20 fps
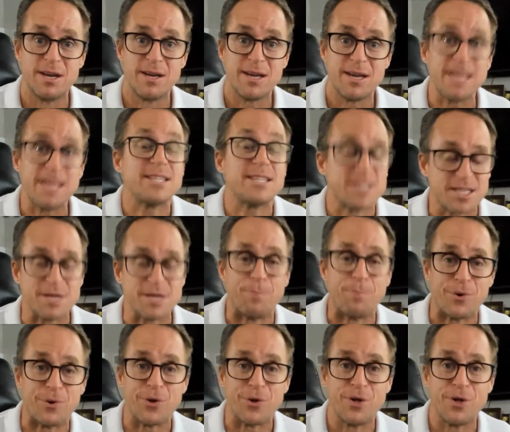It's
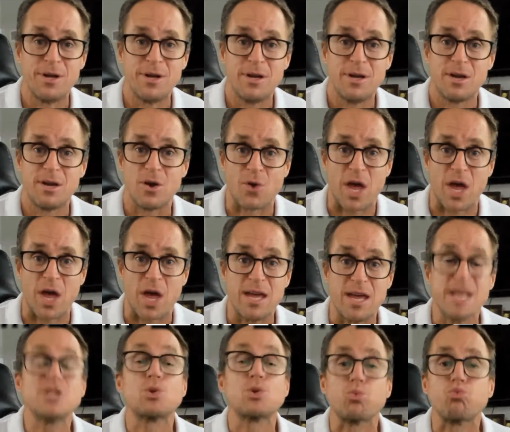simple. Okay,
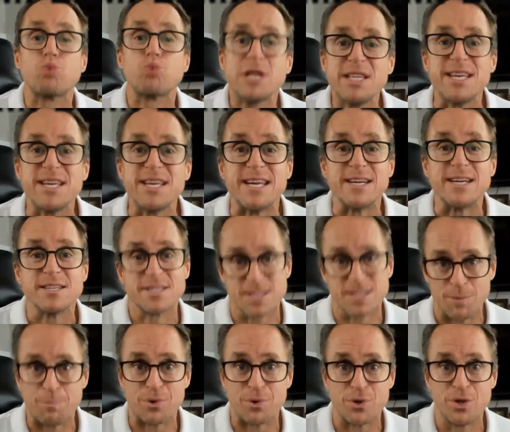it's really
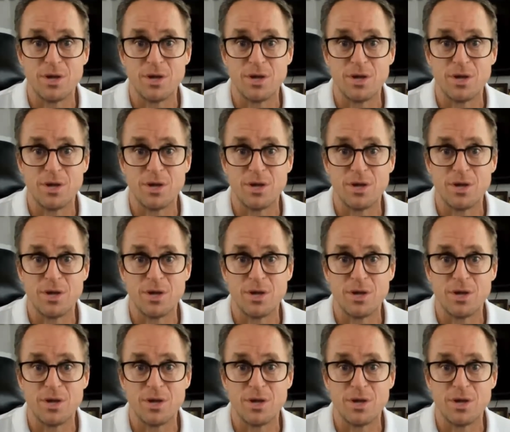simple.